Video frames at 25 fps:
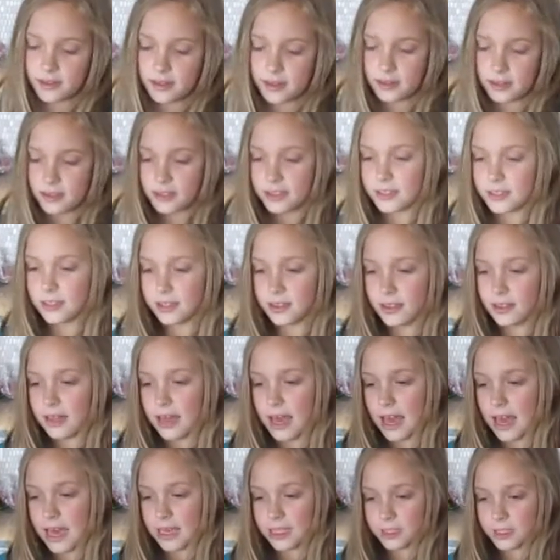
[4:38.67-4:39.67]
This is the
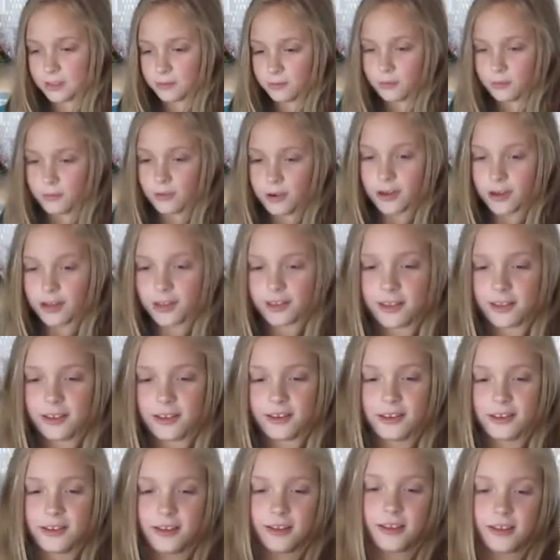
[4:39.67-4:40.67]
last one,
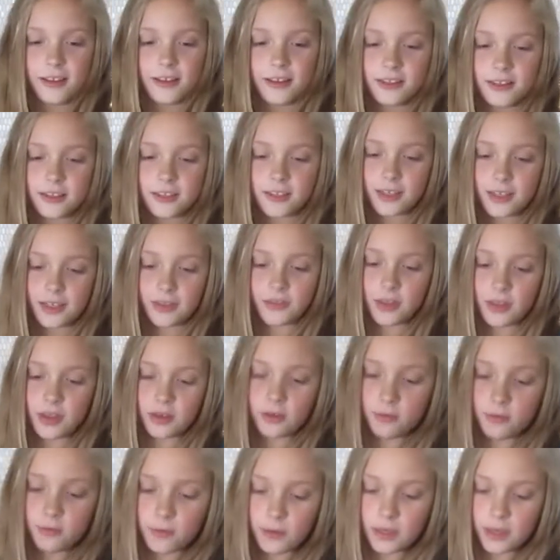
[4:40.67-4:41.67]
so I
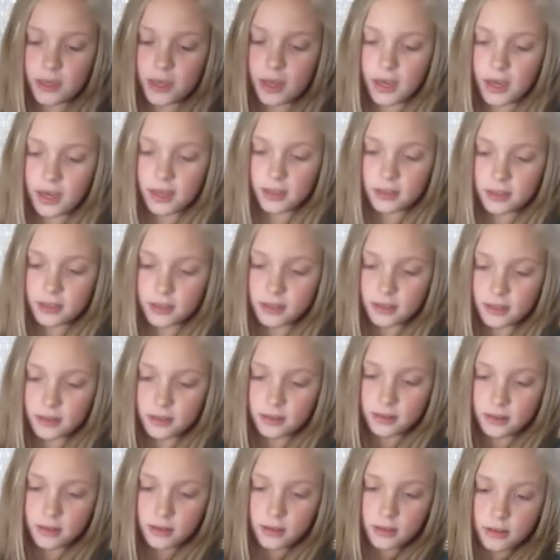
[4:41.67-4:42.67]
think we got
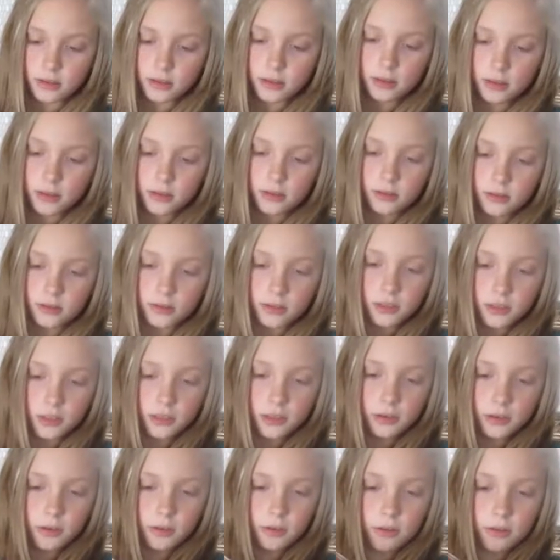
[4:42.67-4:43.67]
2.
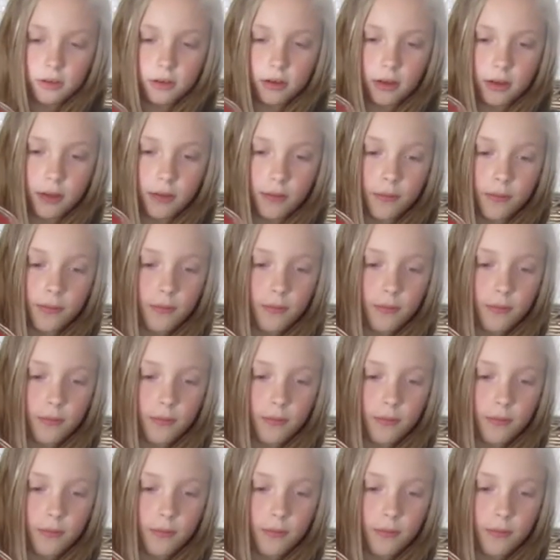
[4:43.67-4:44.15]
Yeah.